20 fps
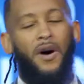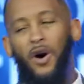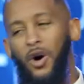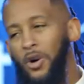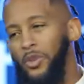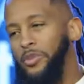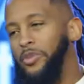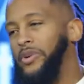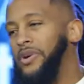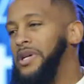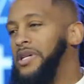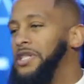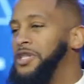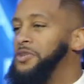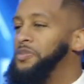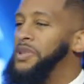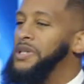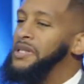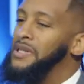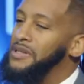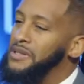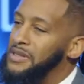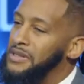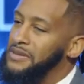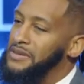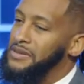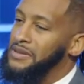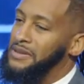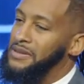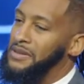or a bridge builder?
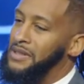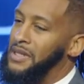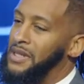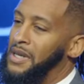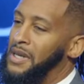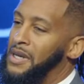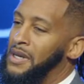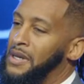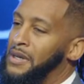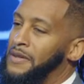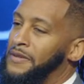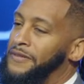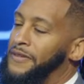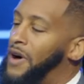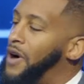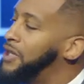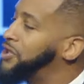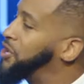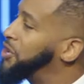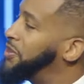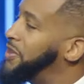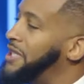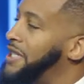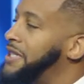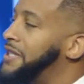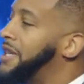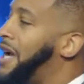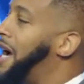Far too many